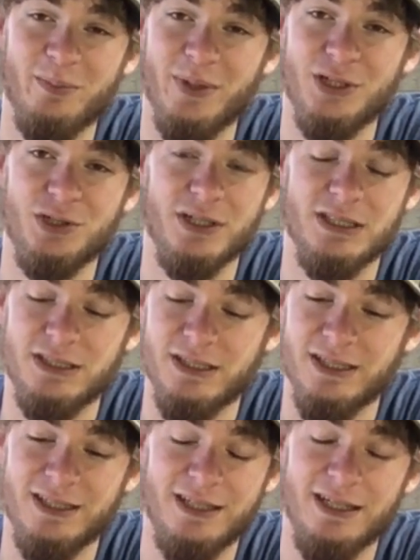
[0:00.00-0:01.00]
Pinterest.
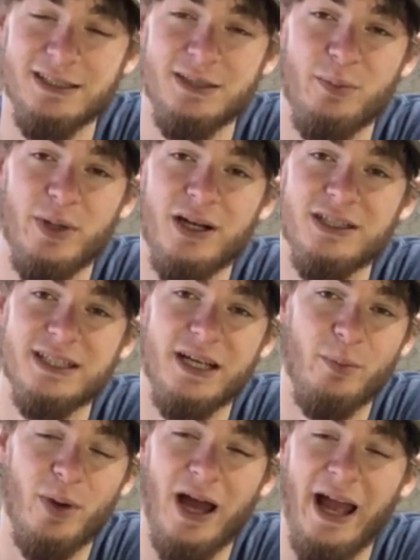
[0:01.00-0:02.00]
It's
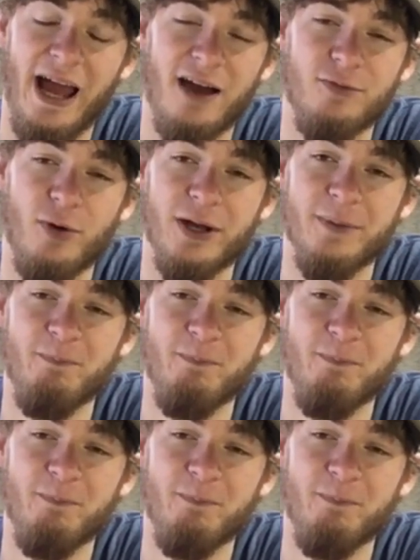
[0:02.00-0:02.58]
embarrassing, but I have one.